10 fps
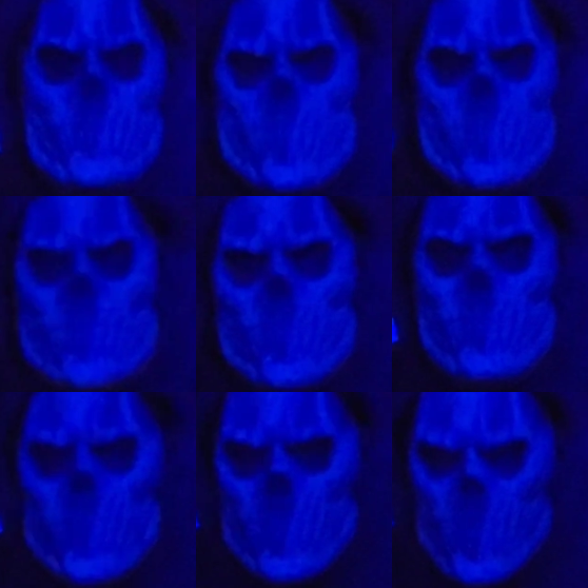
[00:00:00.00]
Jones'
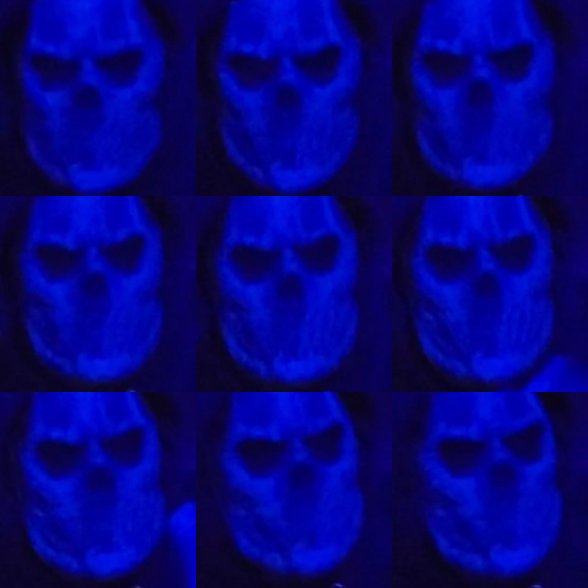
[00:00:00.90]
problem. It
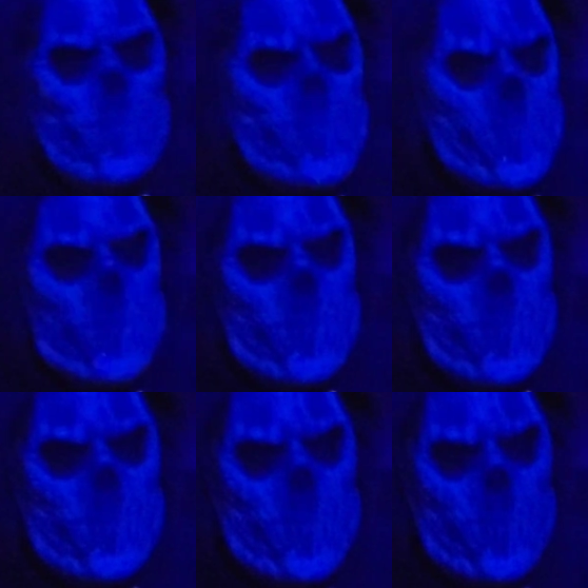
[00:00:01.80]
doesn't
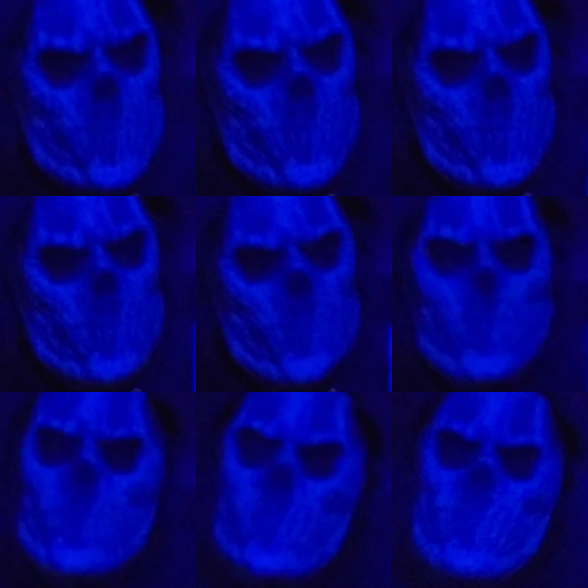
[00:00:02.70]
matter
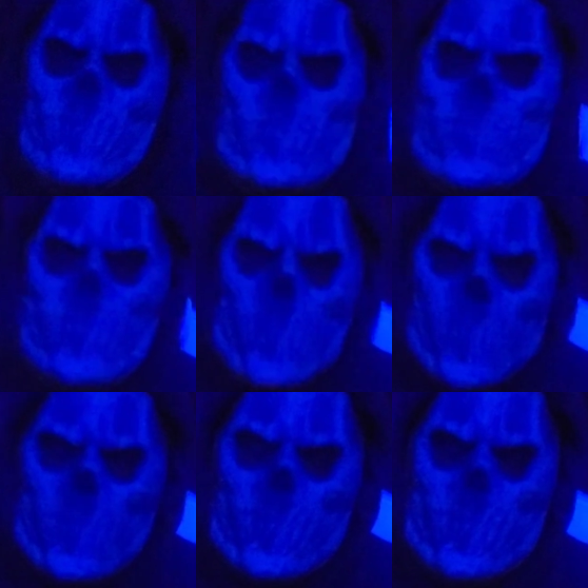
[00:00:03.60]
how hard he
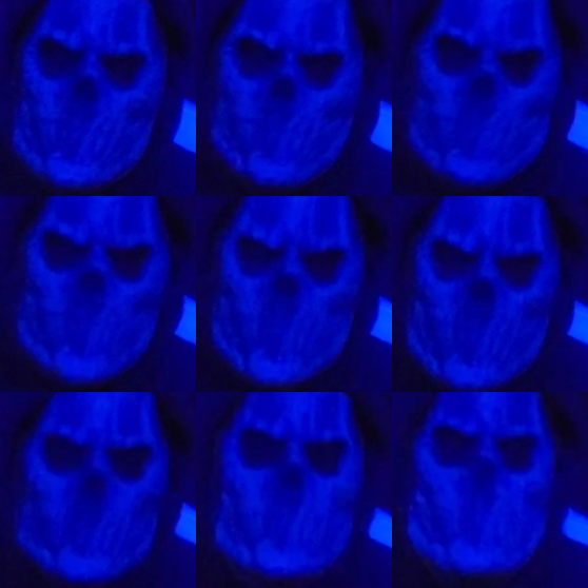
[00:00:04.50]
works. He's
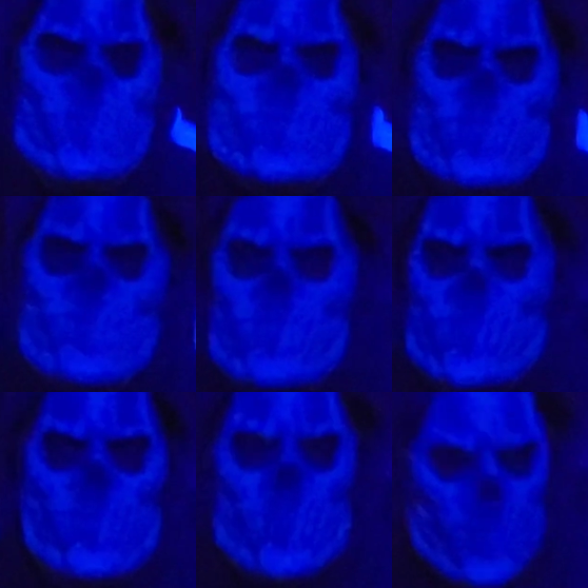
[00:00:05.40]
still
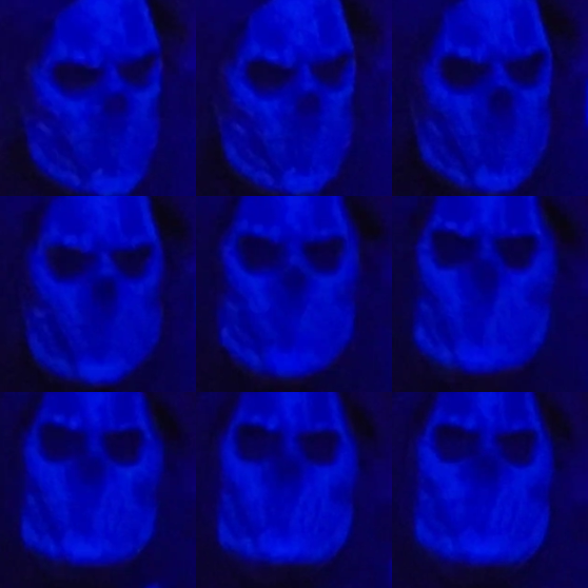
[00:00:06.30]
Daniel Jones. He's
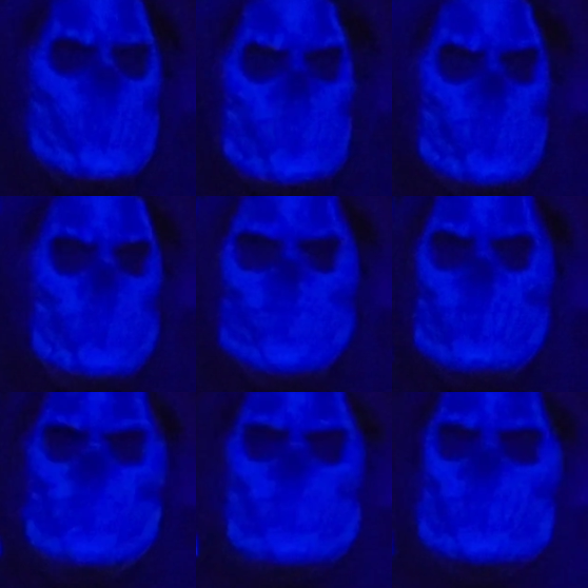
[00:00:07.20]
still the guy
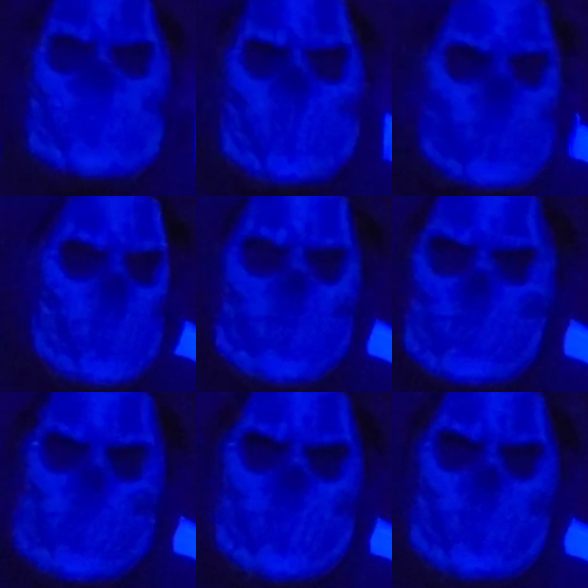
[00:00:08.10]
that
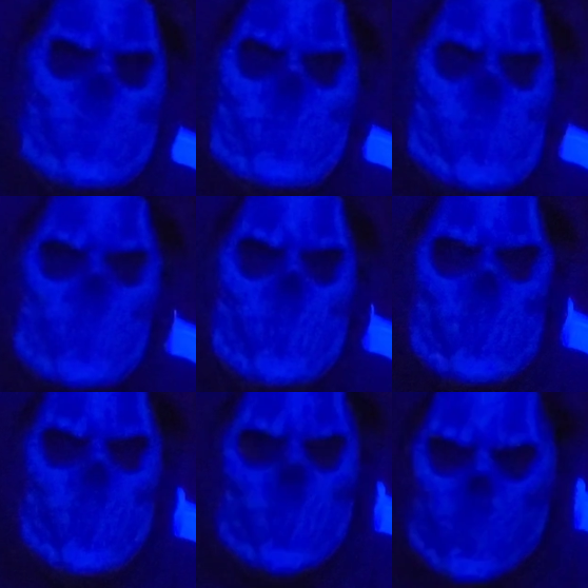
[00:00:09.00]
trips on the
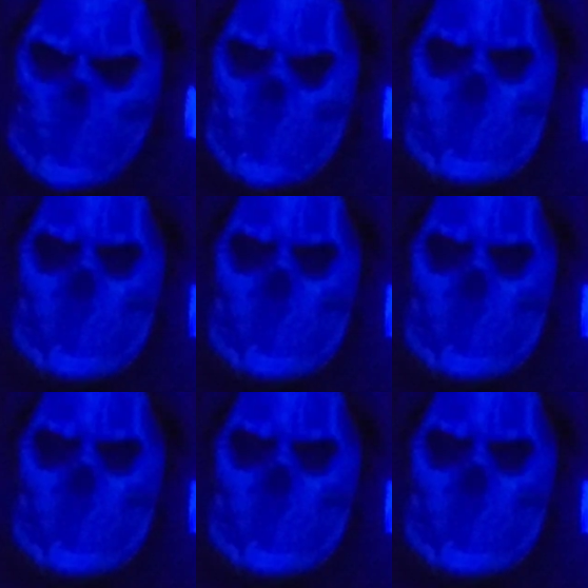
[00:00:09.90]
99-yard run.